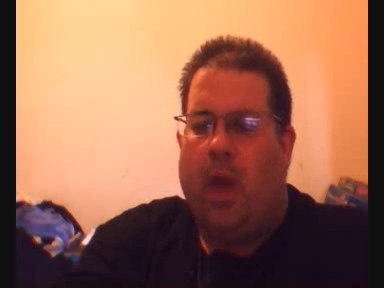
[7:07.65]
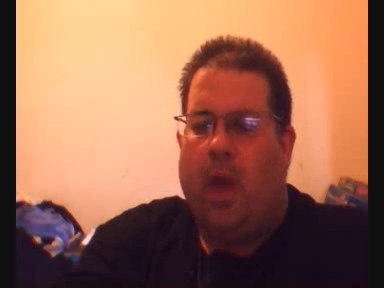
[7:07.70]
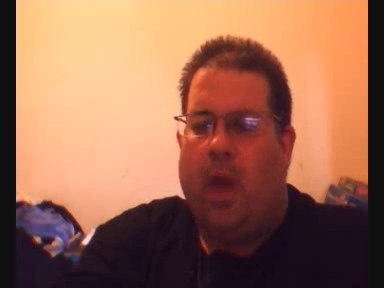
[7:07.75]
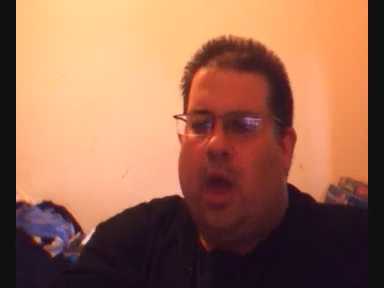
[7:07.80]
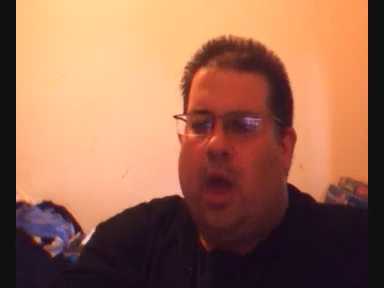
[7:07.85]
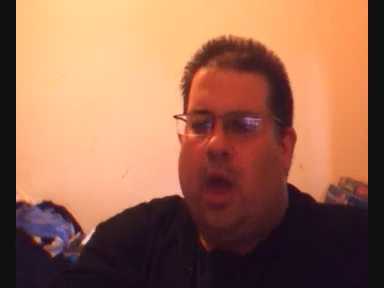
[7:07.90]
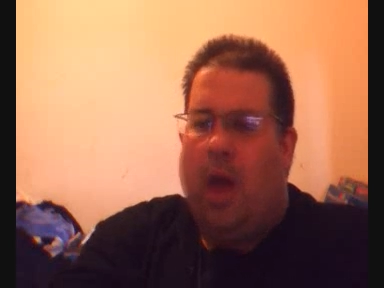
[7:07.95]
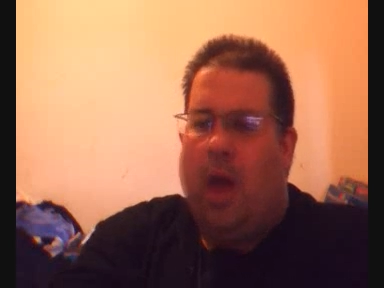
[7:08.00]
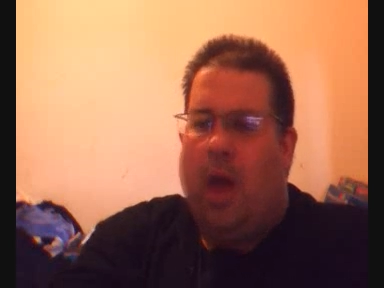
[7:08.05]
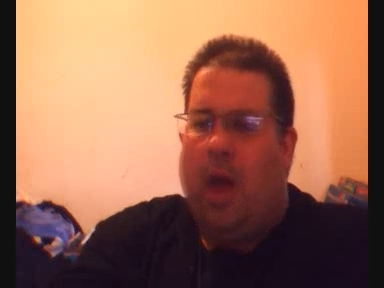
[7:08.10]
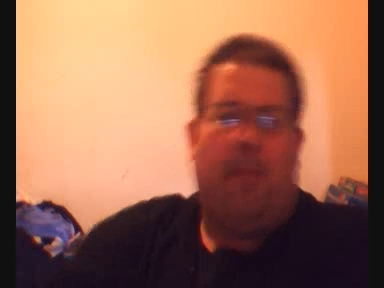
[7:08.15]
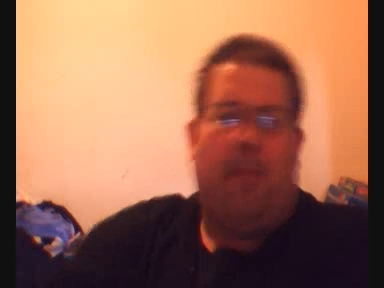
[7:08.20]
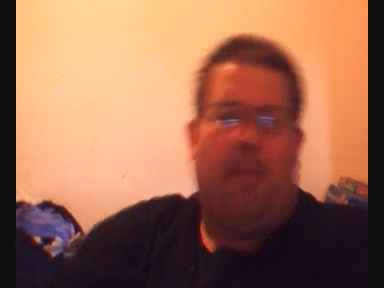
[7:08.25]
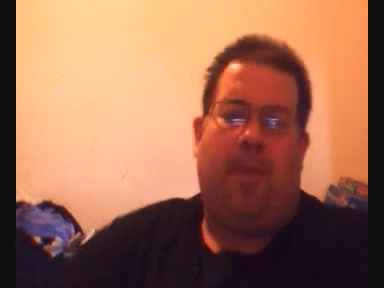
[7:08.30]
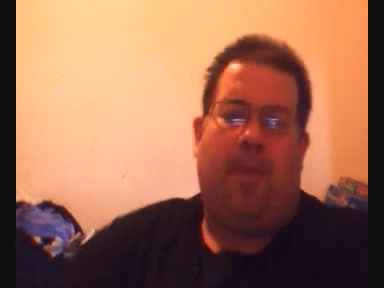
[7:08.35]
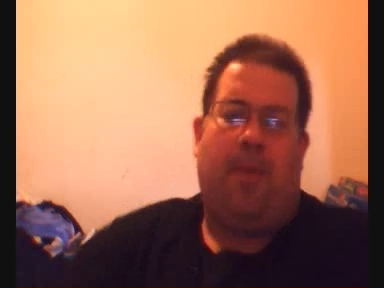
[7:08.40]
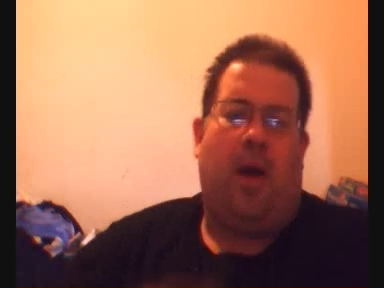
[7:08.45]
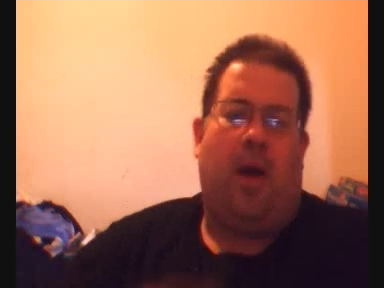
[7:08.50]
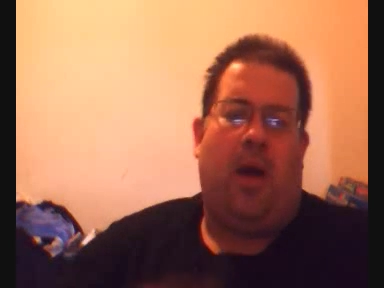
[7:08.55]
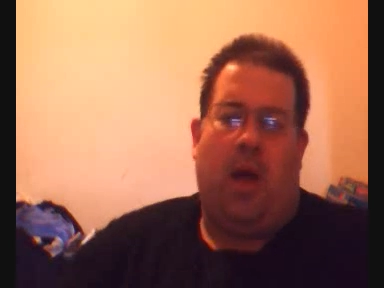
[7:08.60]

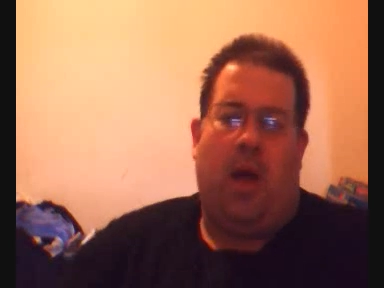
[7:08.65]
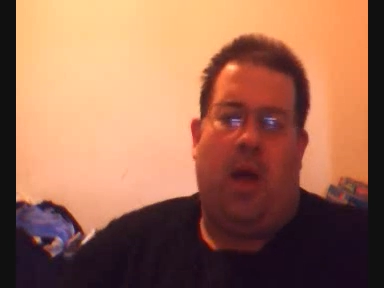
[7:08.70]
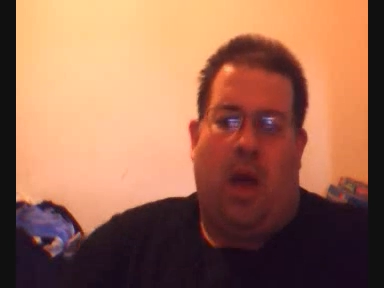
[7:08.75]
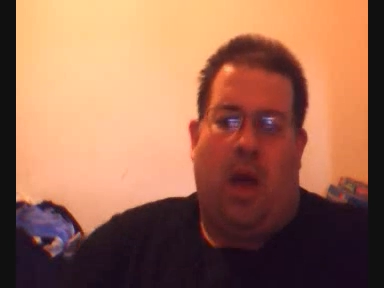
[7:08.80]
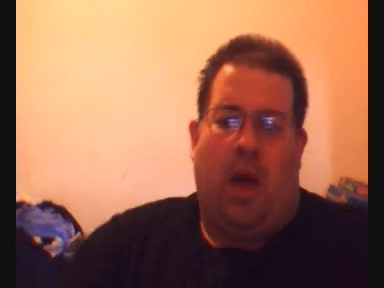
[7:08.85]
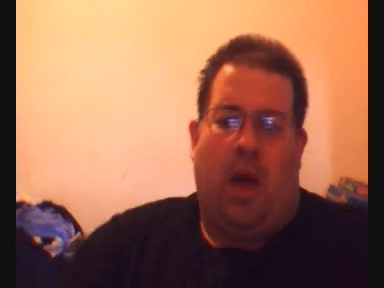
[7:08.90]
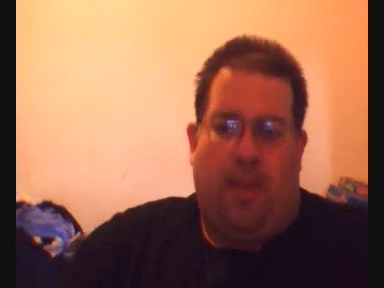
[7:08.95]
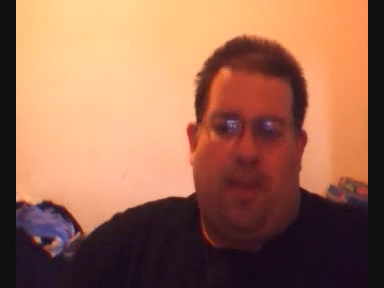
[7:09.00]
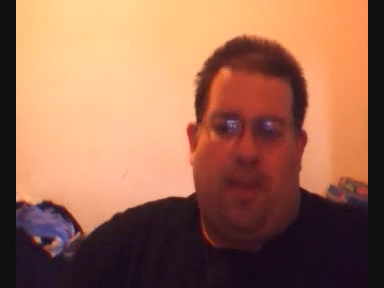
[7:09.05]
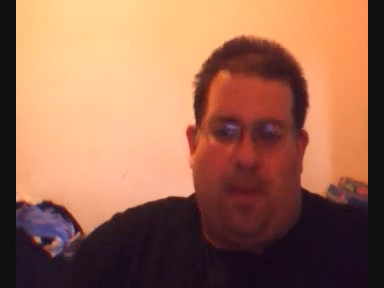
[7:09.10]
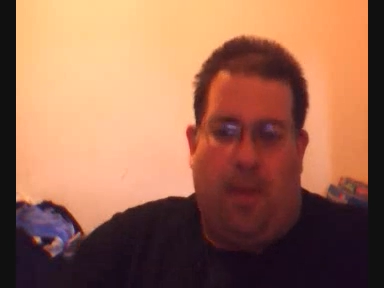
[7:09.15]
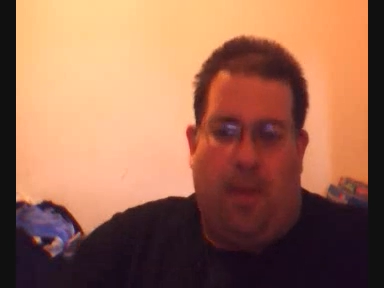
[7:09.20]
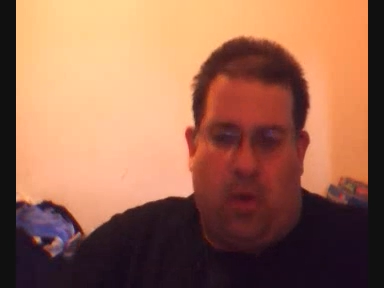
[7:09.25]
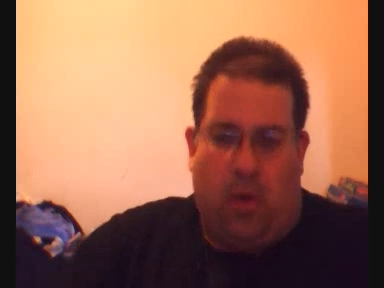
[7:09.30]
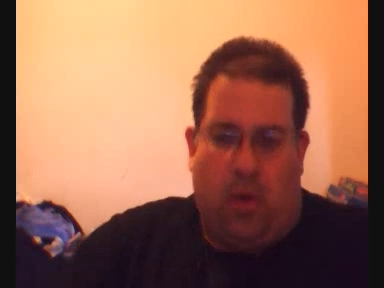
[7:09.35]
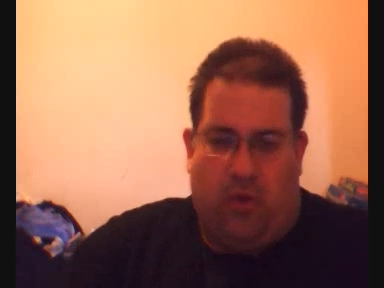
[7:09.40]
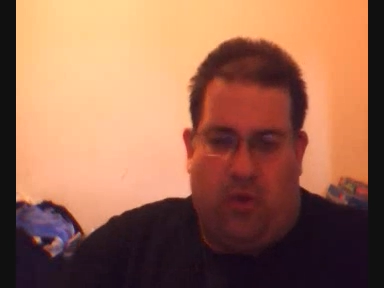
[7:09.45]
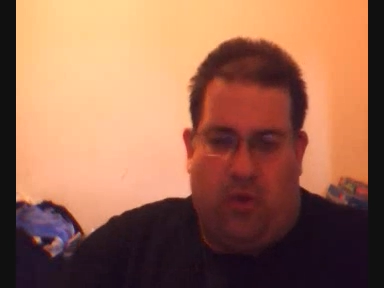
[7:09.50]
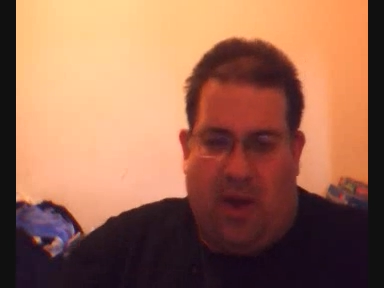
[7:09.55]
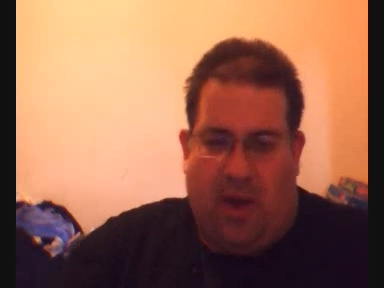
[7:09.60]
But I'm not going to
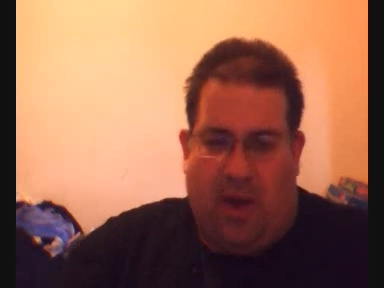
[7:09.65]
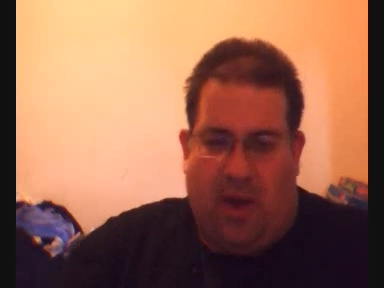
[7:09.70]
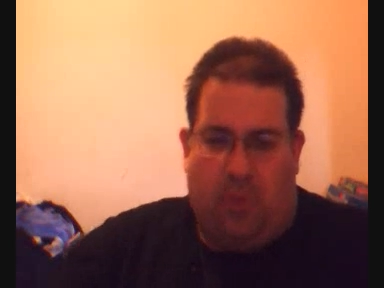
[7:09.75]
drag on,